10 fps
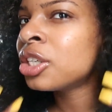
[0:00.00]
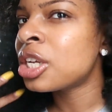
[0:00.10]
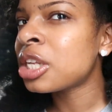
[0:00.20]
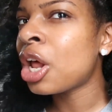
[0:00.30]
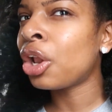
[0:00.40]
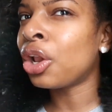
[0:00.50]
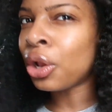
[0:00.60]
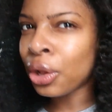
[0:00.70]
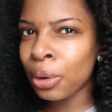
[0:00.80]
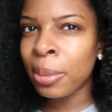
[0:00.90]
just a
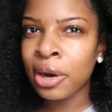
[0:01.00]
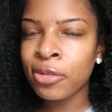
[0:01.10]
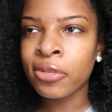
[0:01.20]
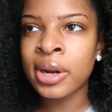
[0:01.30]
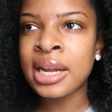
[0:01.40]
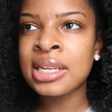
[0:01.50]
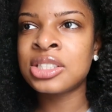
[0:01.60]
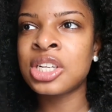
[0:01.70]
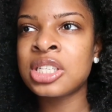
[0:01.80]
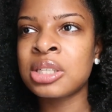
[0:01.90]
little bit of
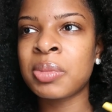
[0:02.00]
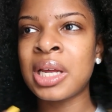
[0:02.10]
frizz, just